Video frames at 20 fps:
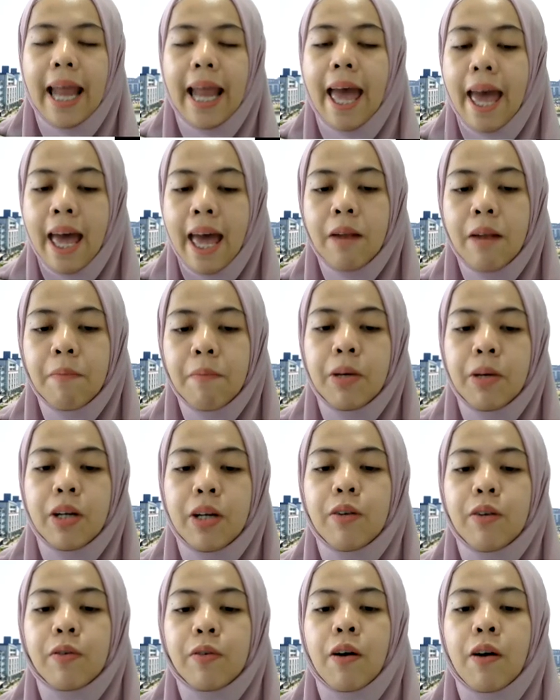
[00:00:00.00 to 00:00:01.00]
end
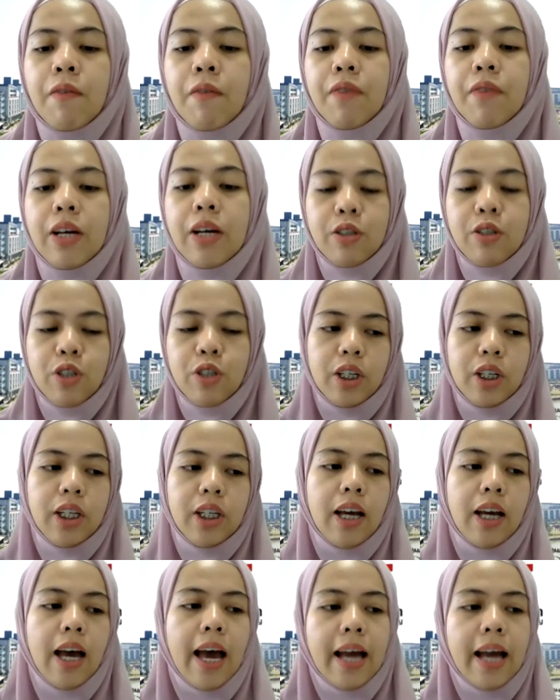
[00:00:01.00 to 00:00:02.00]
period convention,
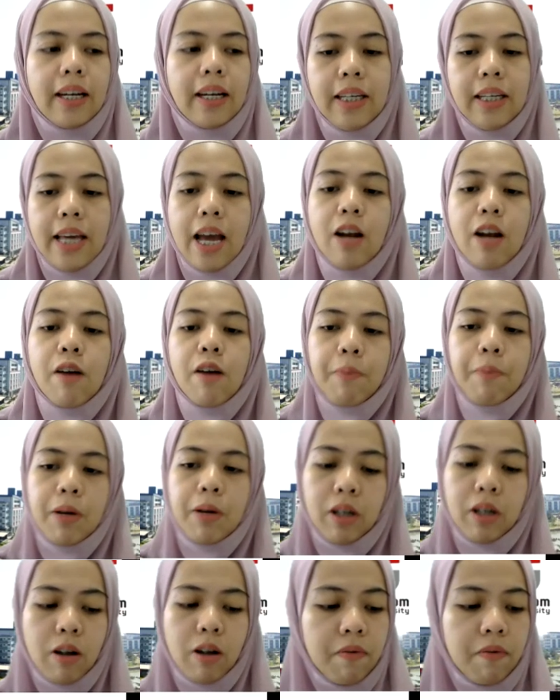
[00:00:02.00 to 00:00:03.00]
yeah, at the end of
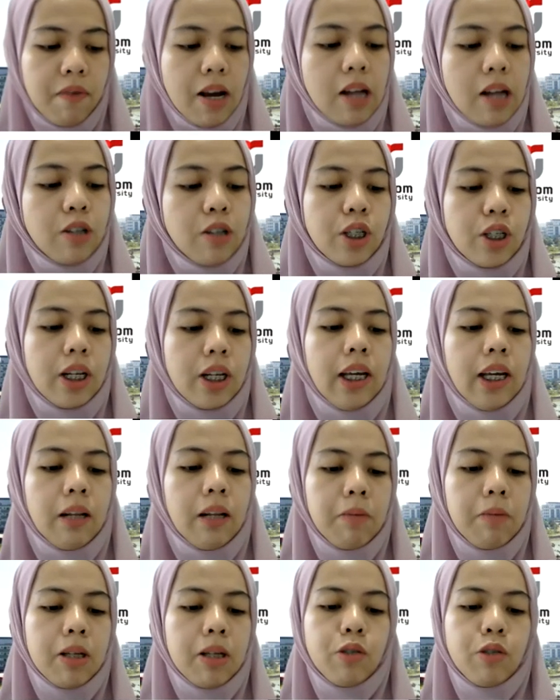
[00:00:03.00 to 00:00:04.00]
period convention, it
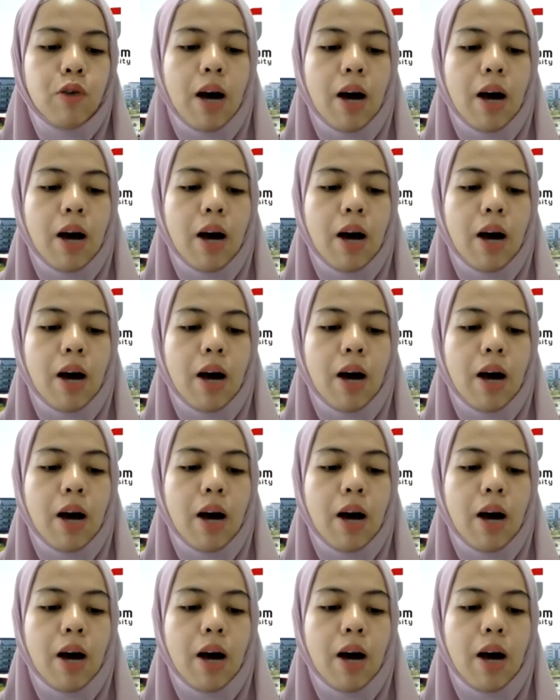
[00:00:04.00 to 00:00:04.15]
means you